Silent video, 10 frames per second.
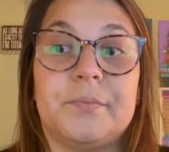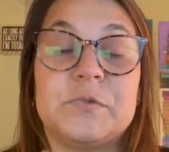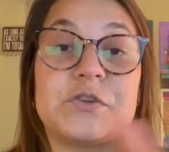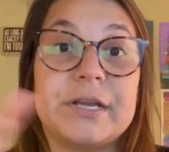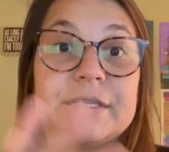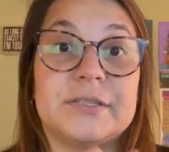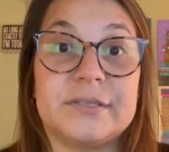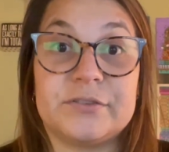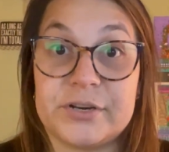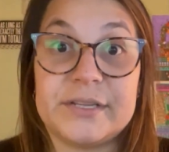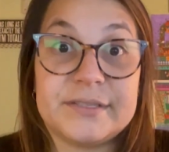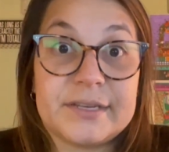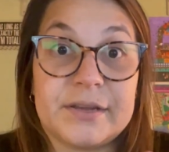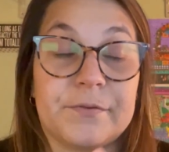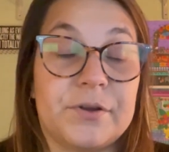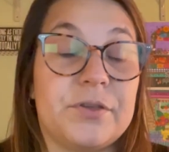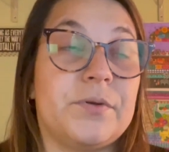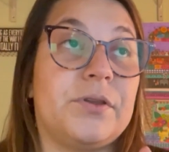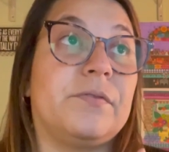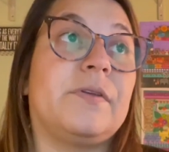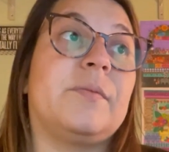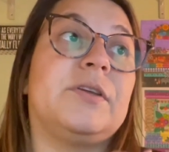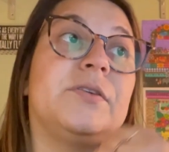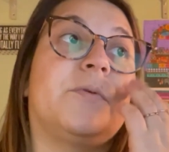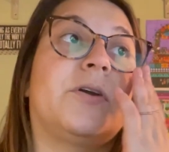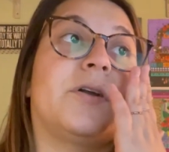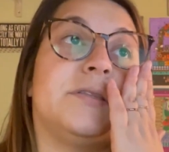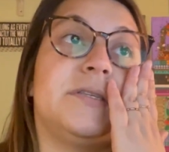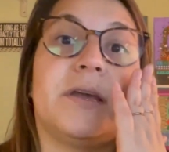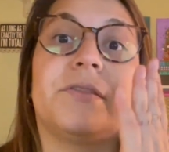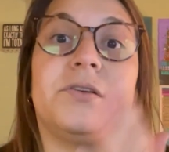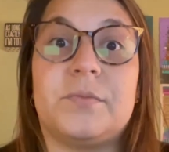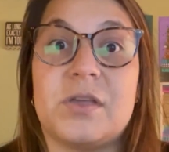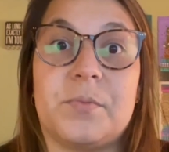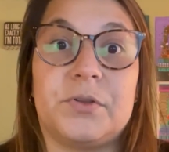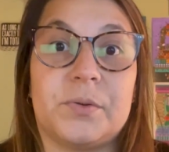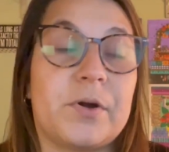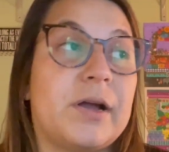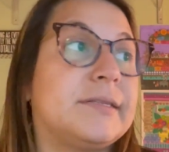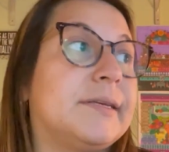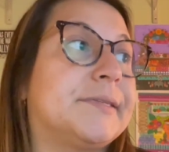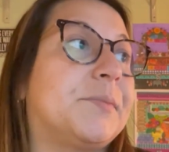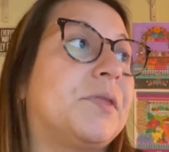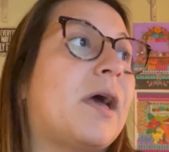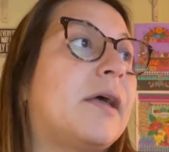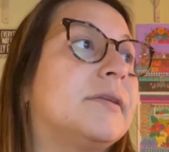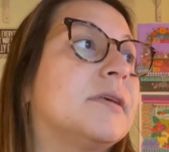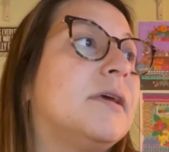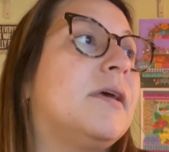translate for you and your family to work on together to be able to process some of that.